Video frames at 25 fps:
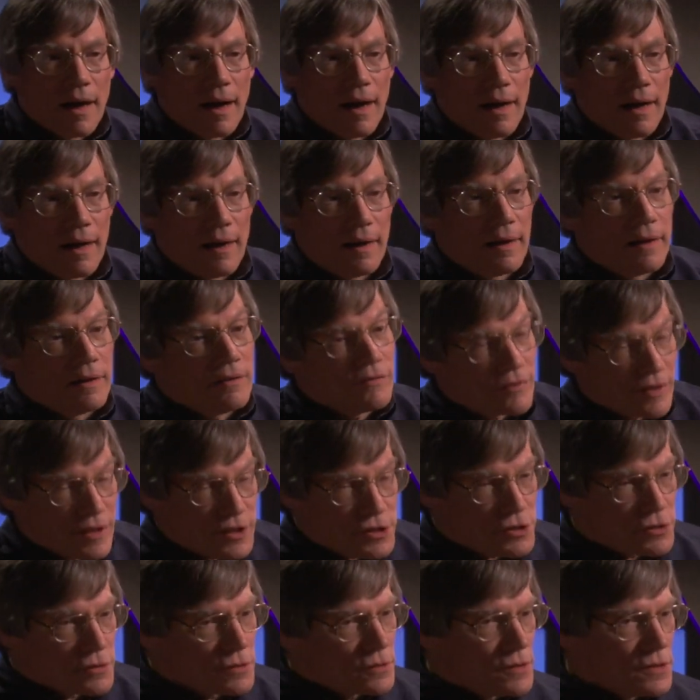Uh,
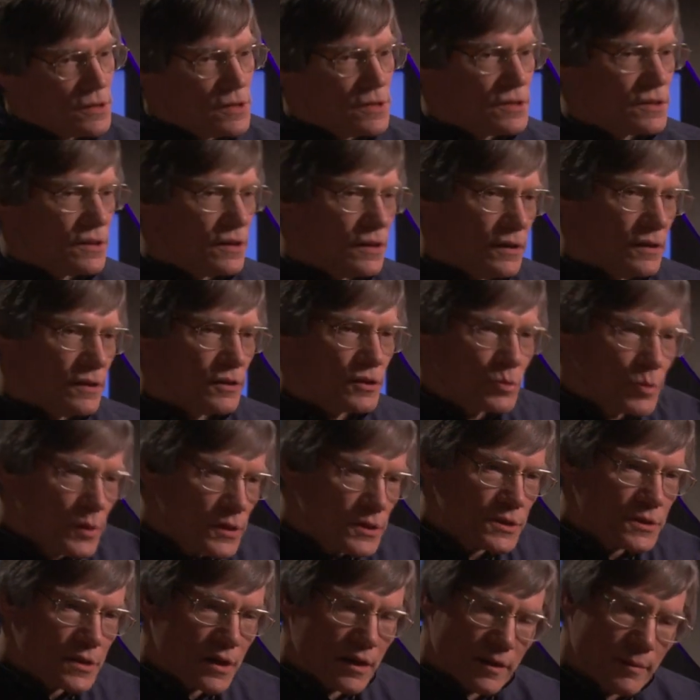inflation is a
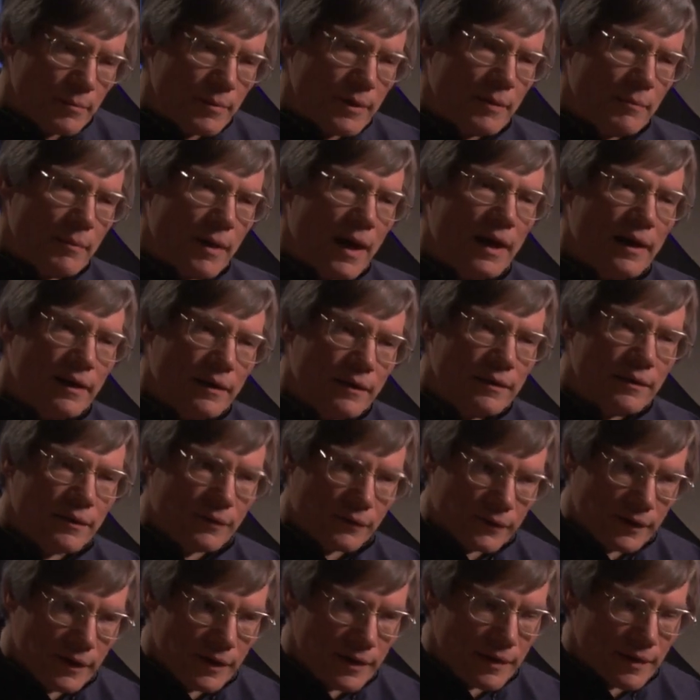twist on the Big Bang
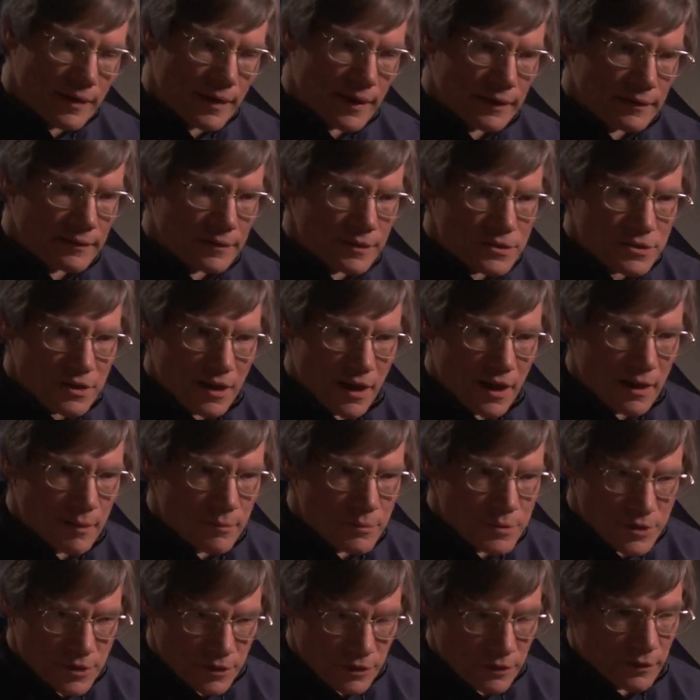theory that
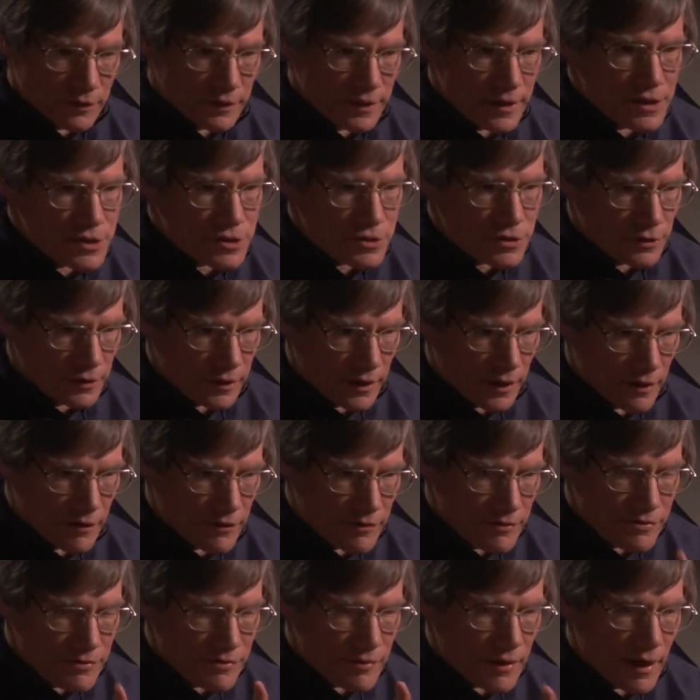describes the early history
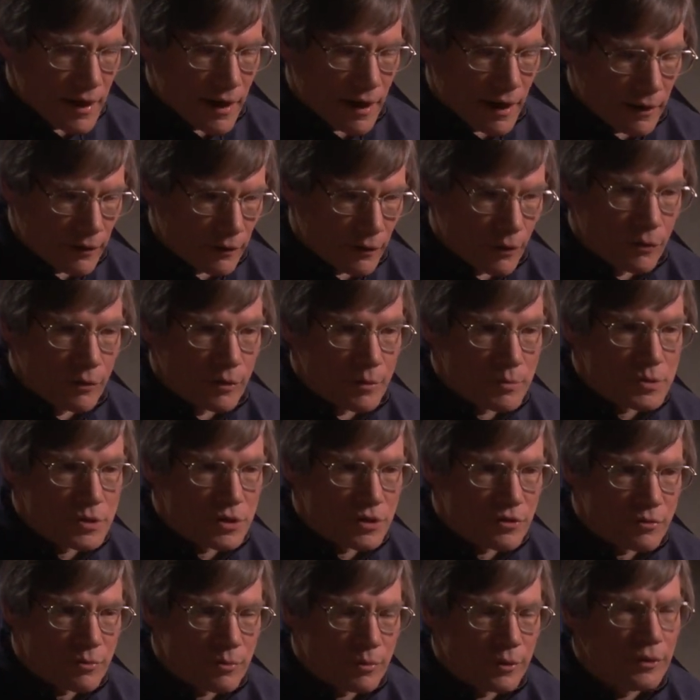of our own
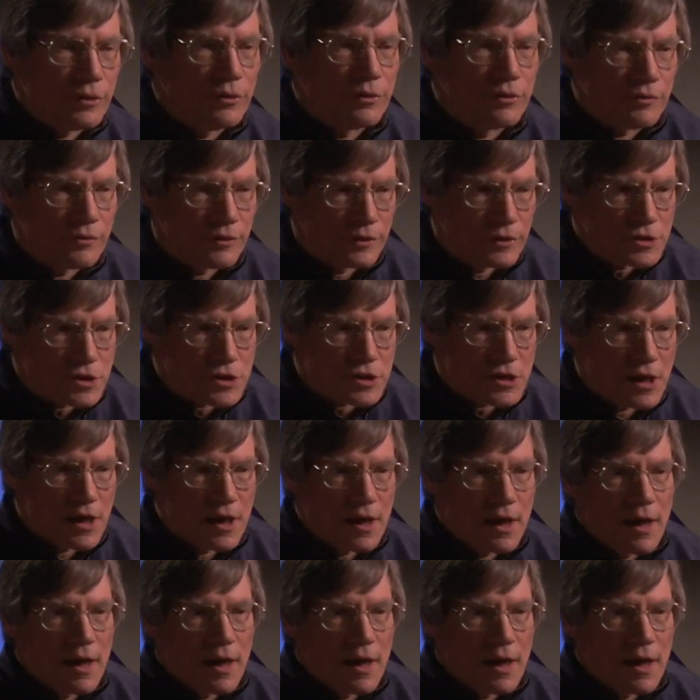observable universe.